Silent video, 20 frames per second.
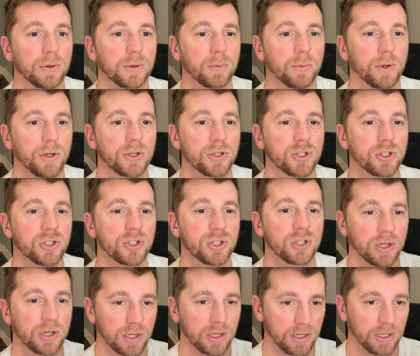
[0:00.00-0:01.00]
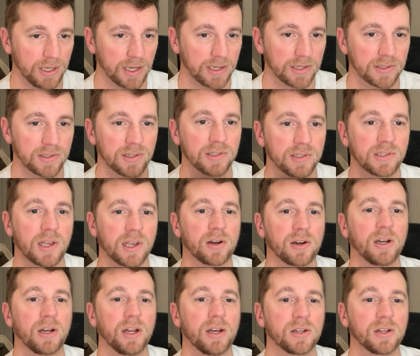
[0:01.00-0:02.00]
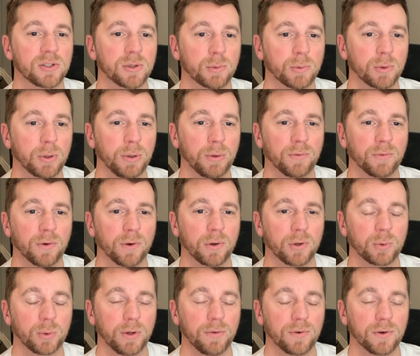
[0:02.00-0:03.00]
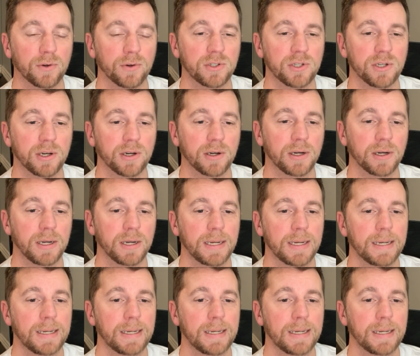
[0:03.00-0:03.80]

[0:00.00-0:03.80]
which, yes, Saturday, December 21st here.